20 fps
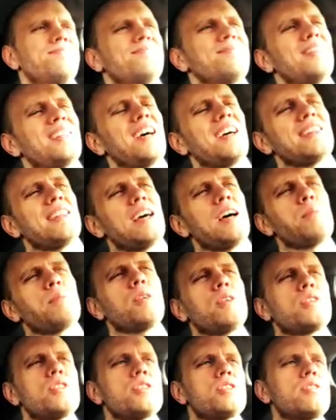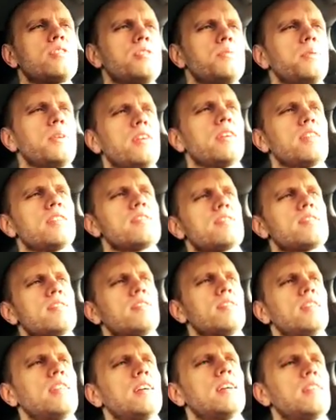not that much, to be honest.
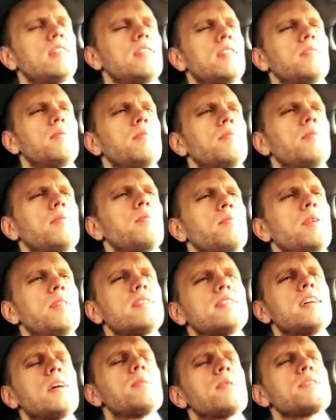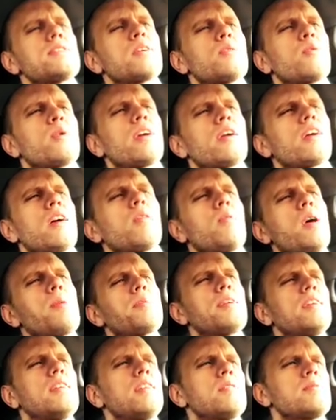Like, by the time I started working on
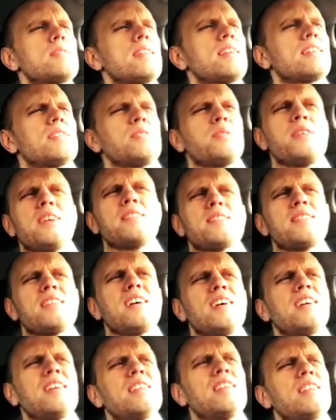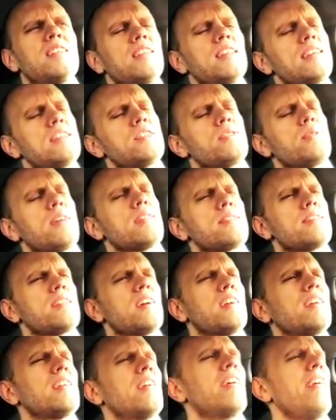WebKit, it was like 2009, late
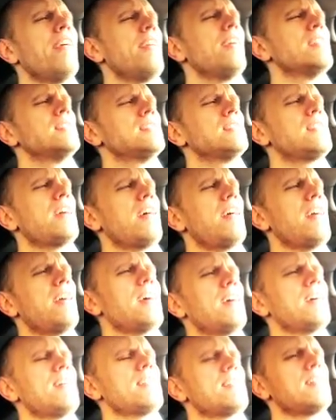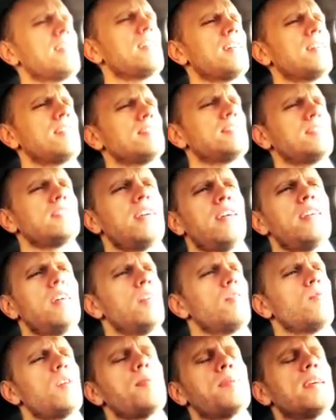2009, and
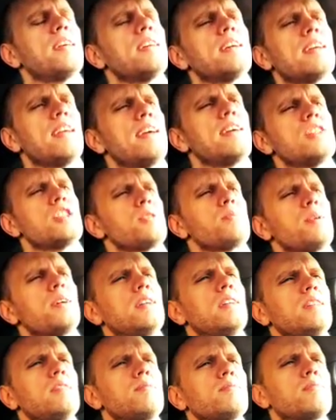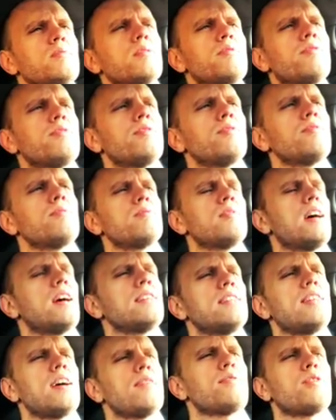WebKit and KHTML
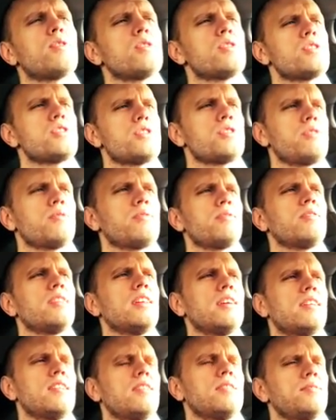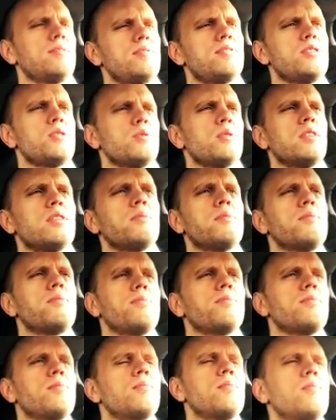had diverged like to a
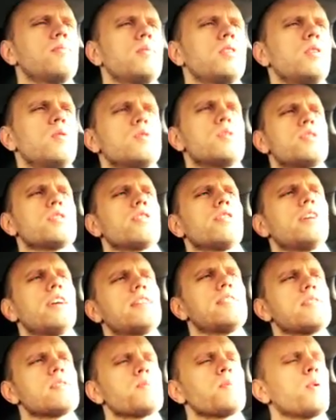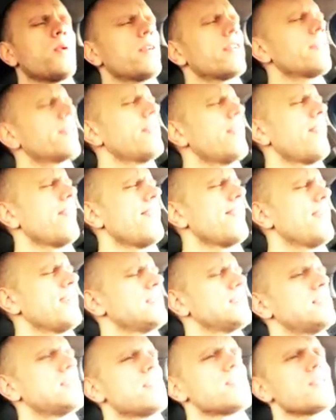huge degree at this point.
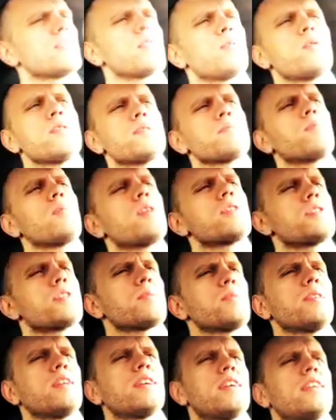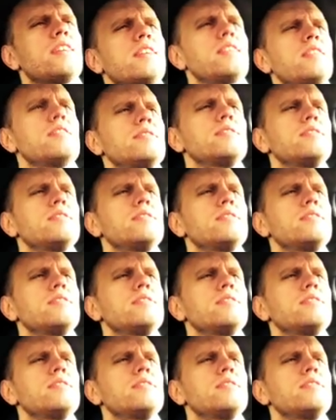So there wasn't much similarity.